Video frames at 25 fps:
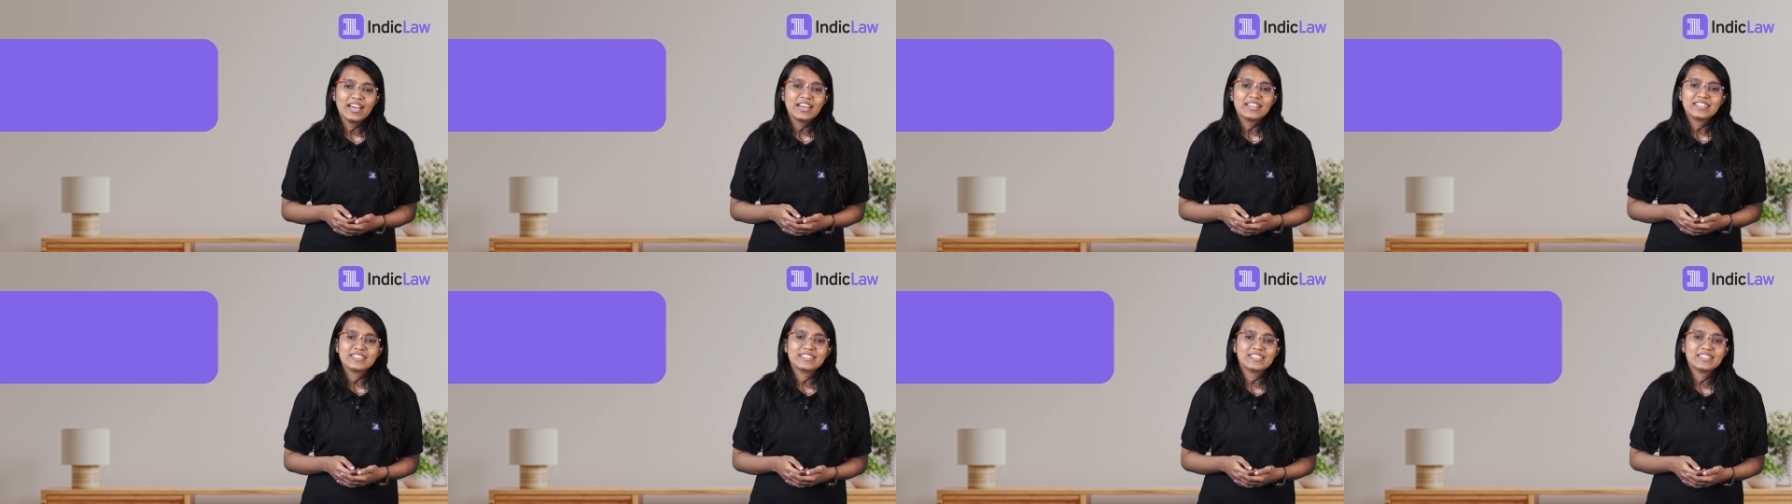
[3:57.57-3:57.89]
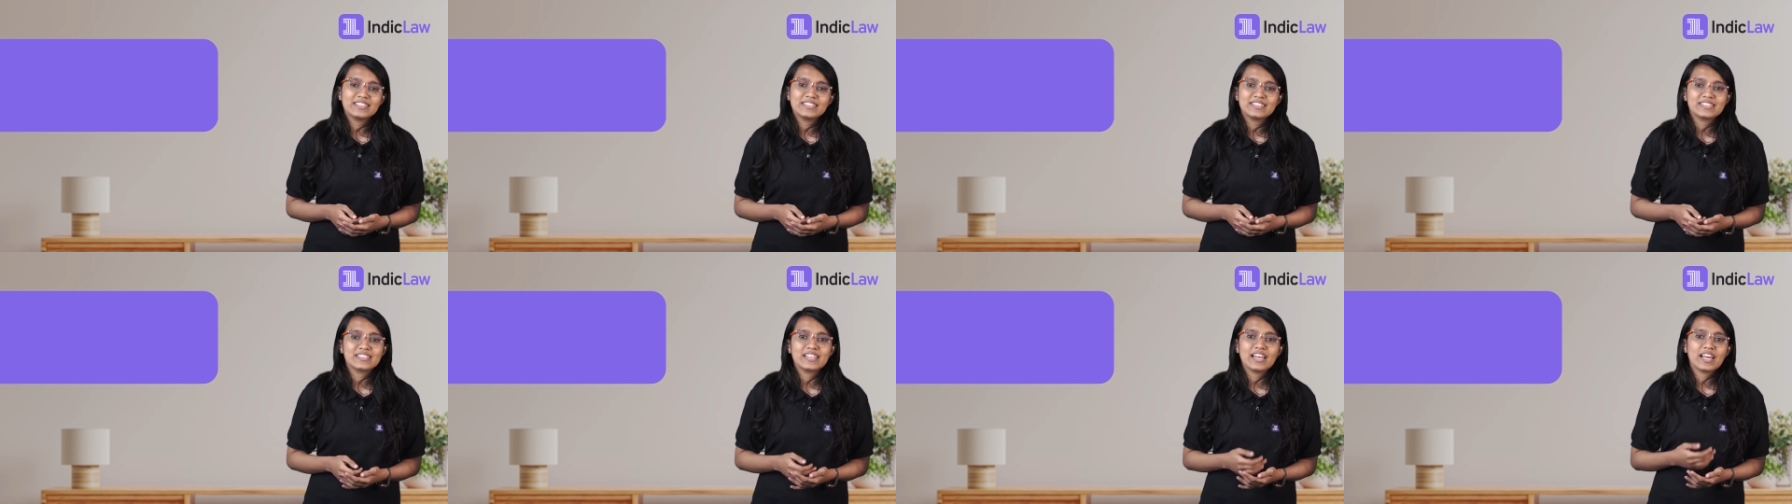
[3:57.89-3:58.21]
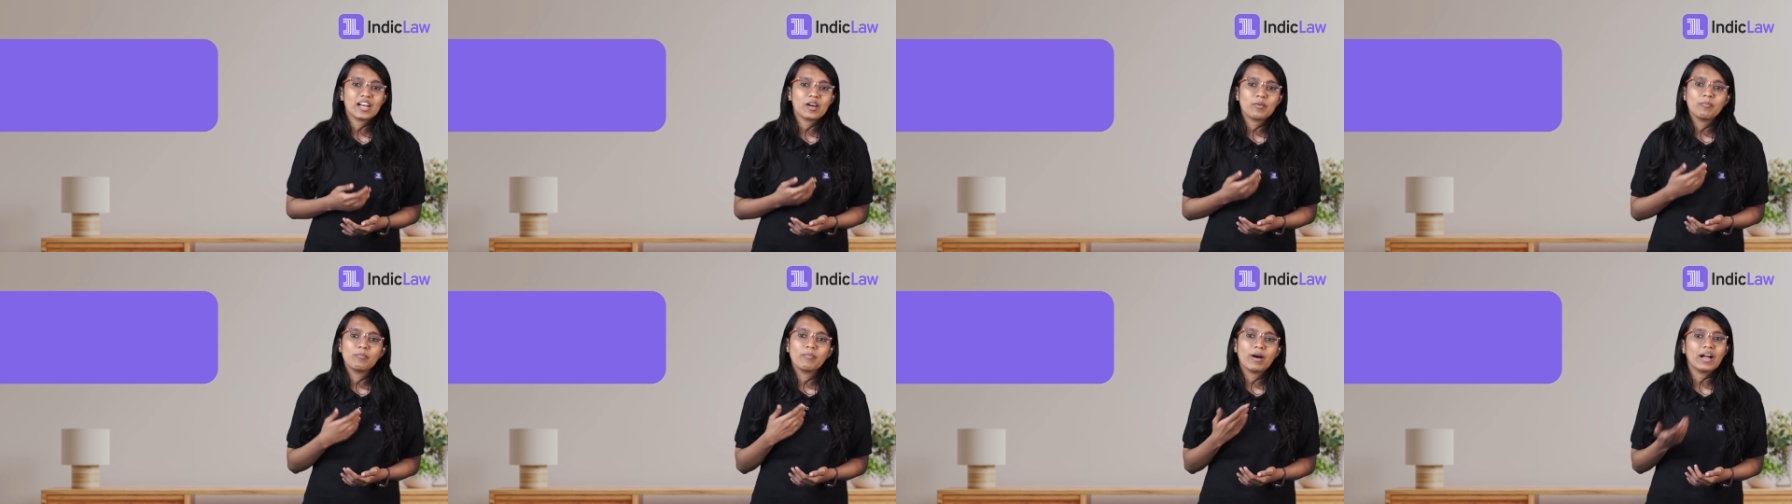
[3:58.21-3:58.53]
since there
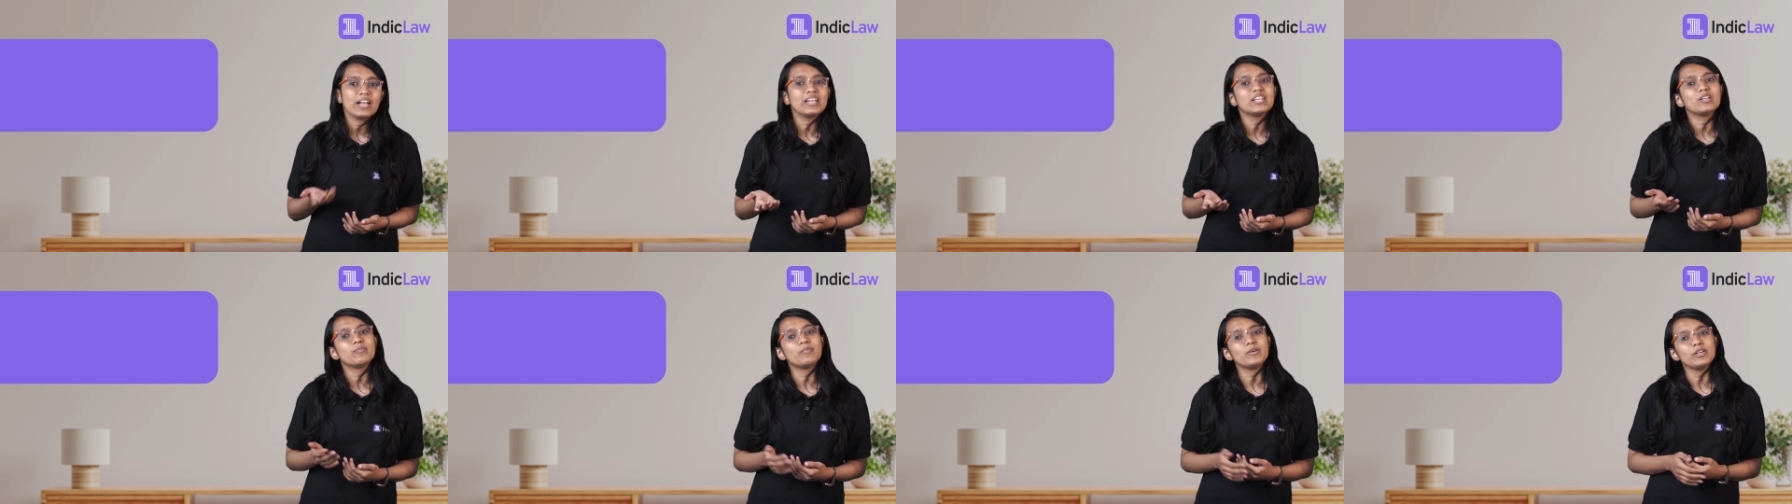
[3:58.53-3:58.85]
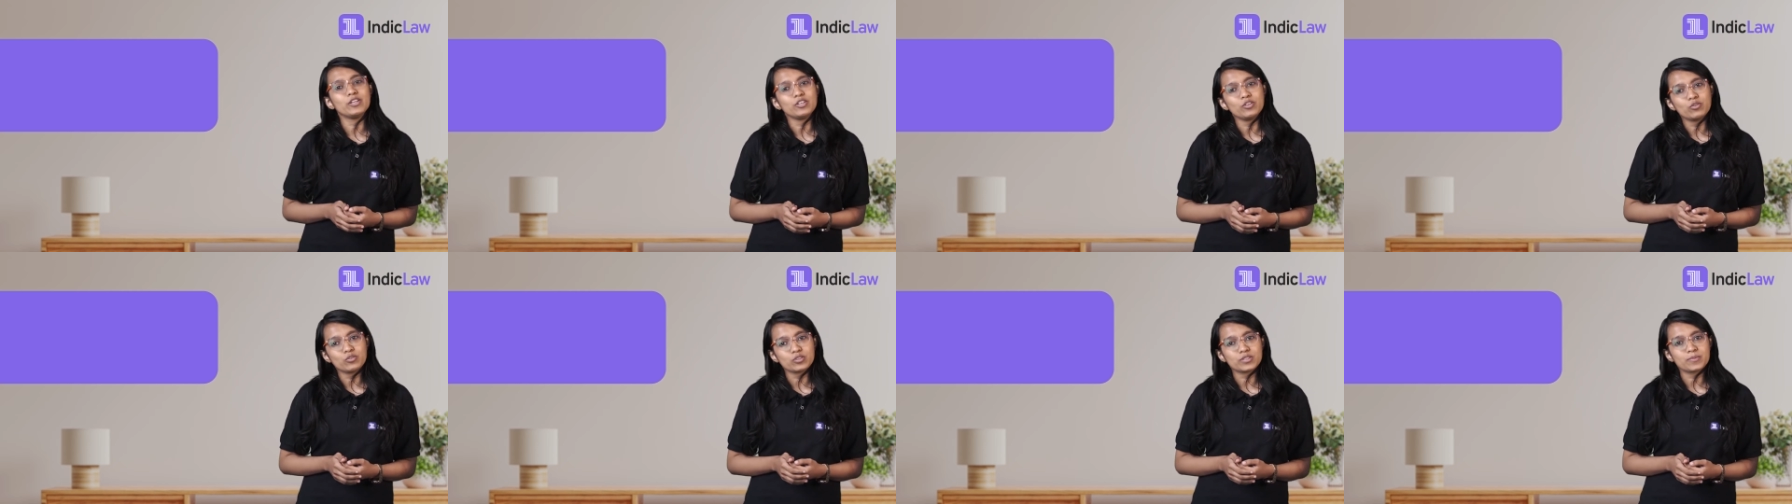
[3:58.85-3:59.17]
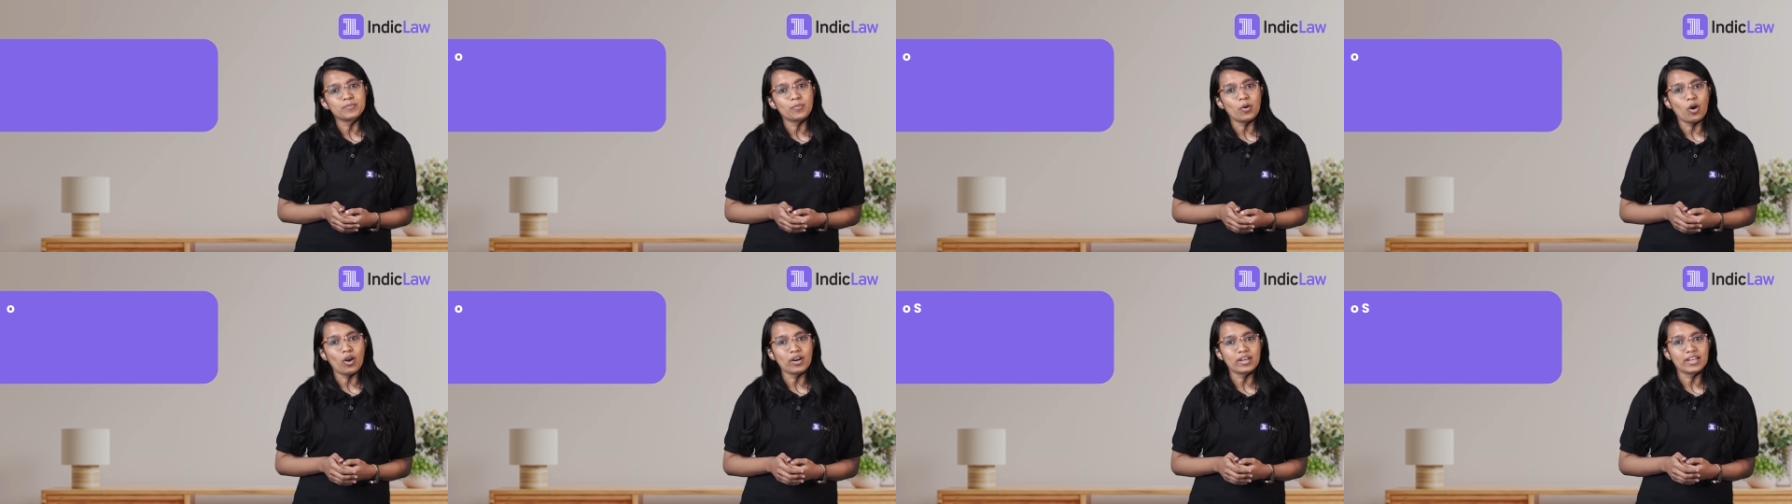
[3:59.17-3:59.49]
are multiple news
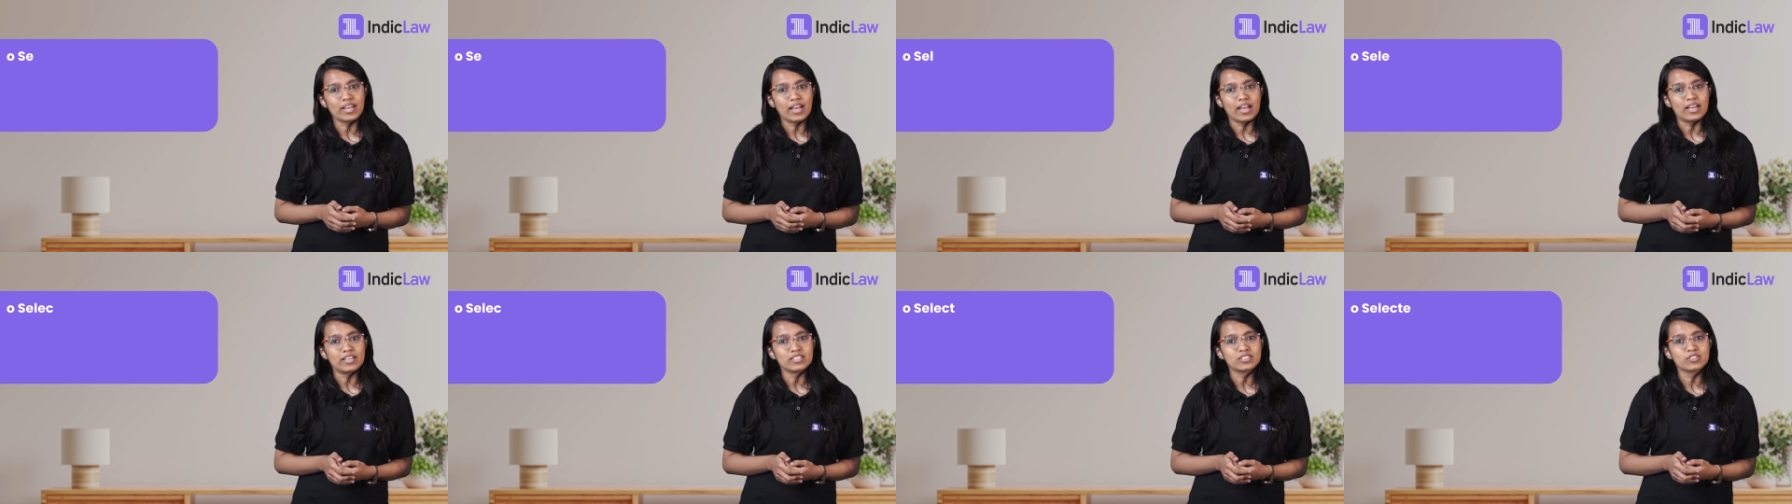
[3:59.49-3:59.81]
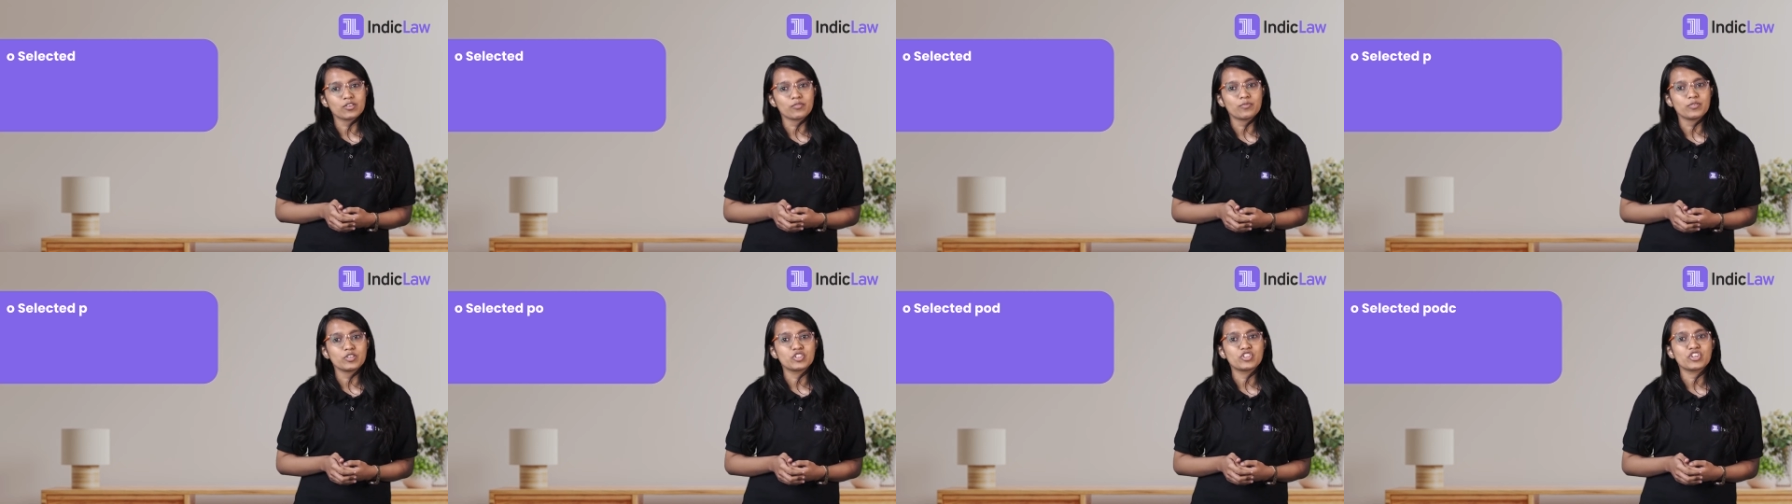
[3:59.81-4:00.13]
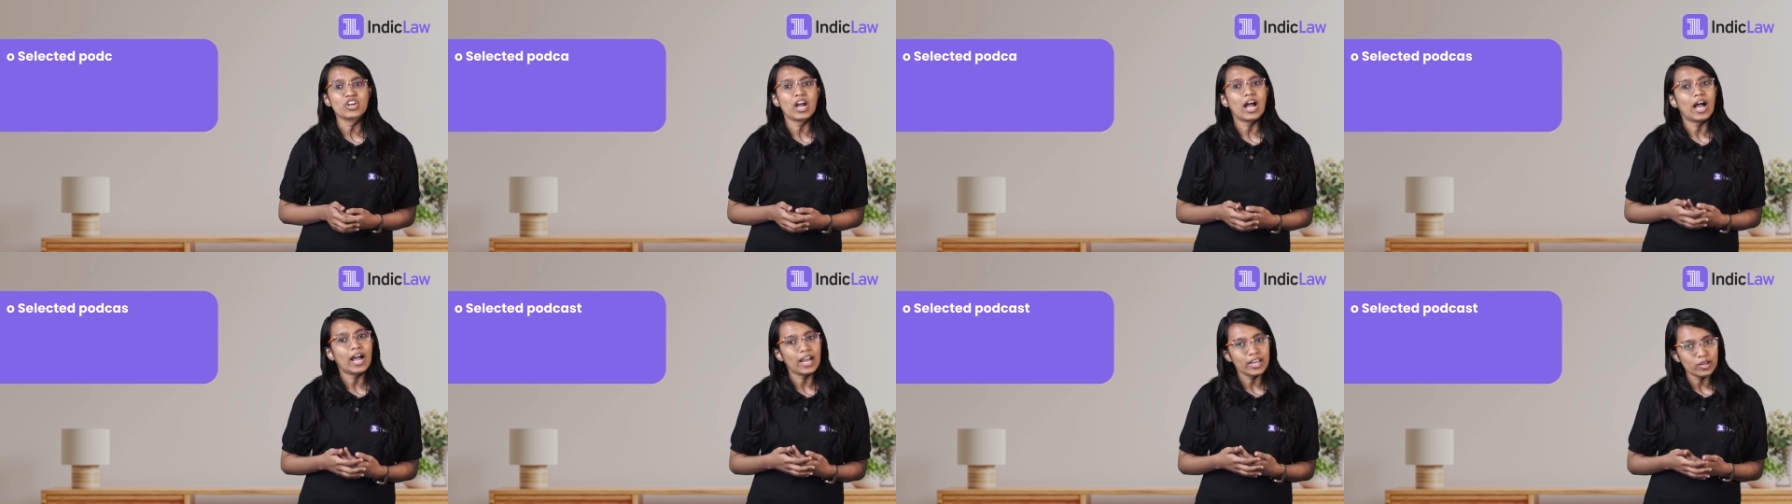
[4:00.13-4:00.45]
podcasts of which
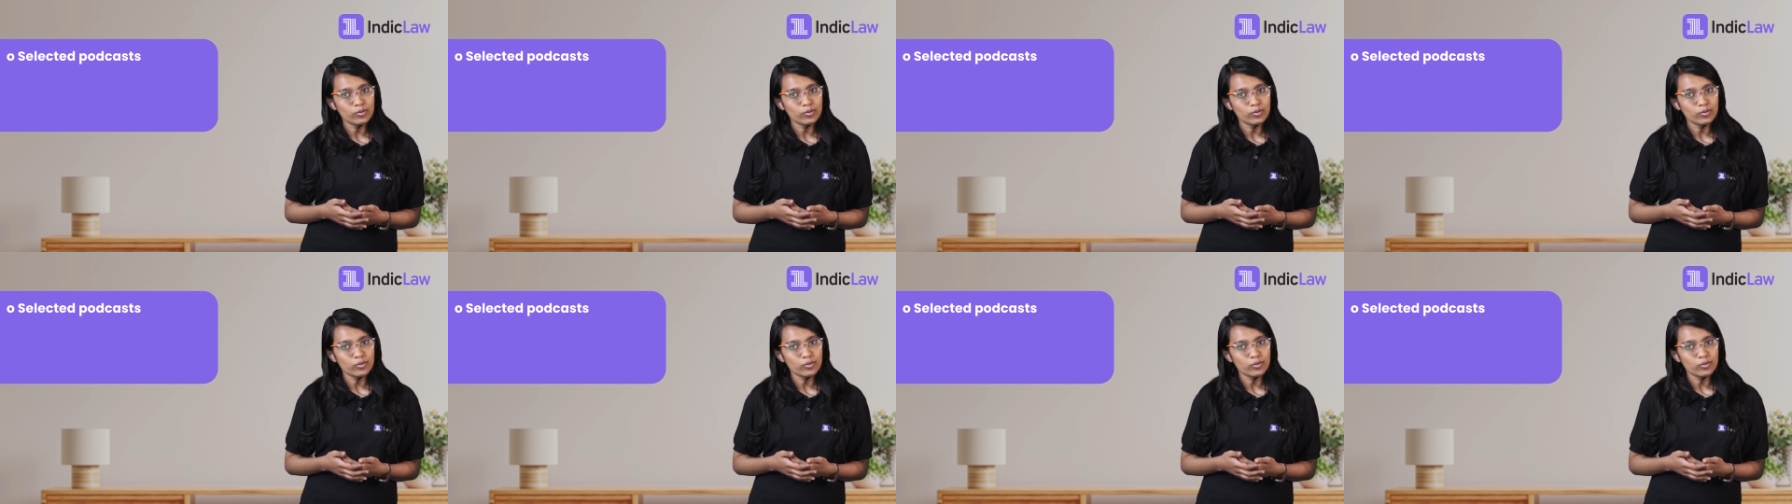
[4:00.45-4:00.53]
I